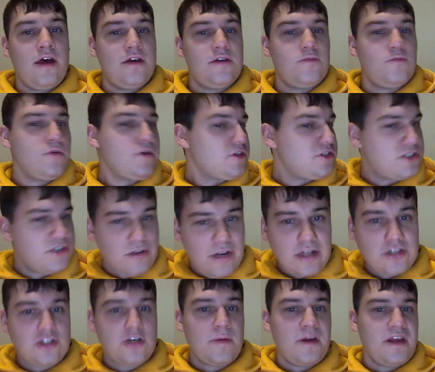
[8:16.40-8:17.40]
We're still
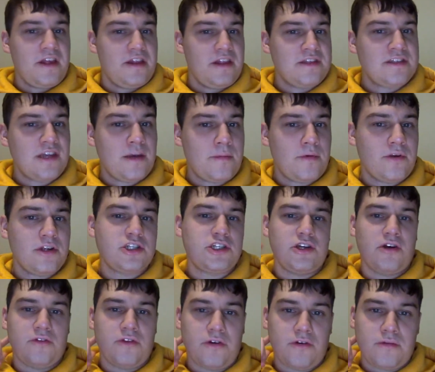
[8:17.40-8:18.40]
not sure about Yalitza
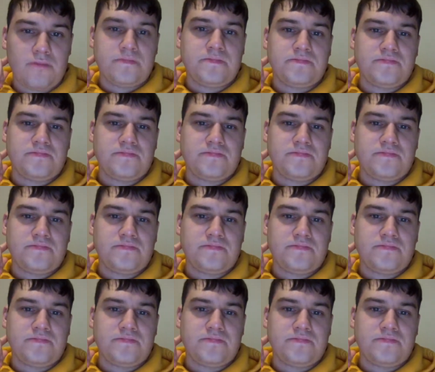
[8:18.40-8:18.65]
Aparicio though,